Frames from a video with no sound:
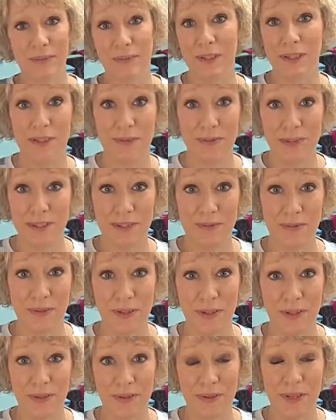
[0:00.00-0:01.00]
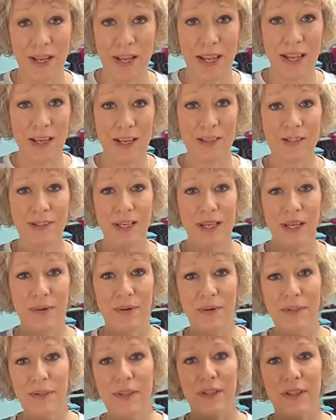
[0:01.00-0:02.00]
it was difficult. Because how
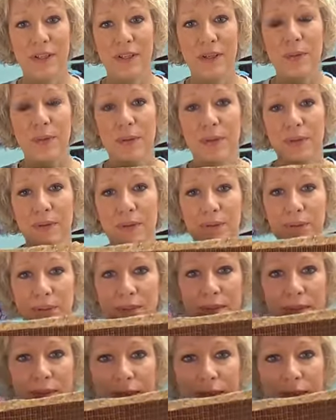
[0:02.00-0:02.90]
are you going to quilt